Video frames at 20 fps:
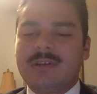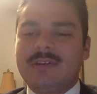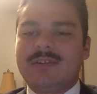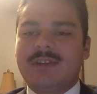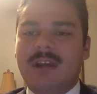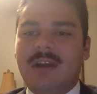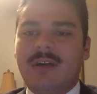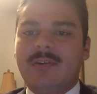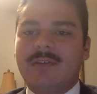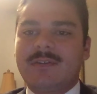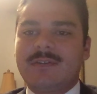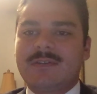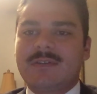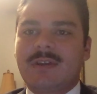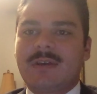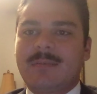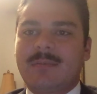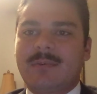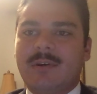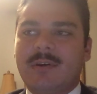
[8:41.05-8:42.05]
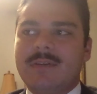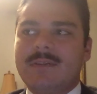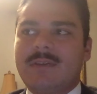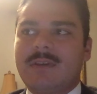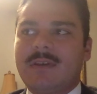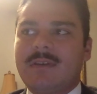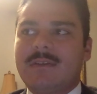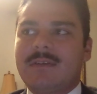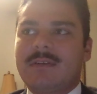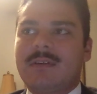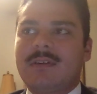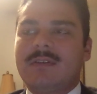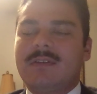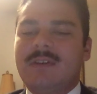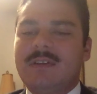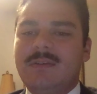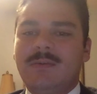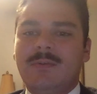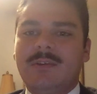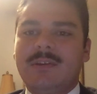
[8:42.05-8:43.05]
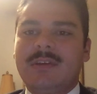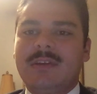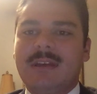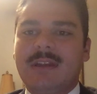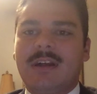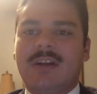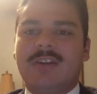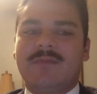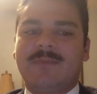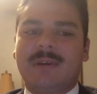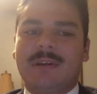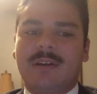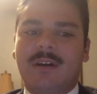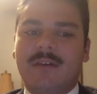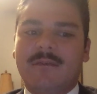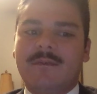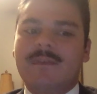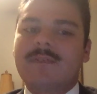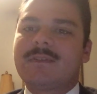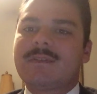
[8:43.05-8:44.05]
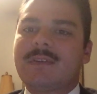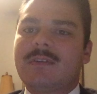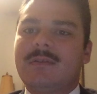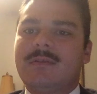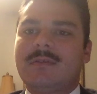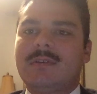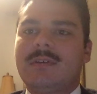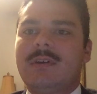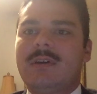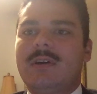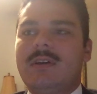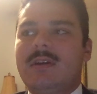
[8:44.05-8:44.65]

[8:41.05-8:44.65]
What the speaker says: challenge that process and continually get out of my comfort zone,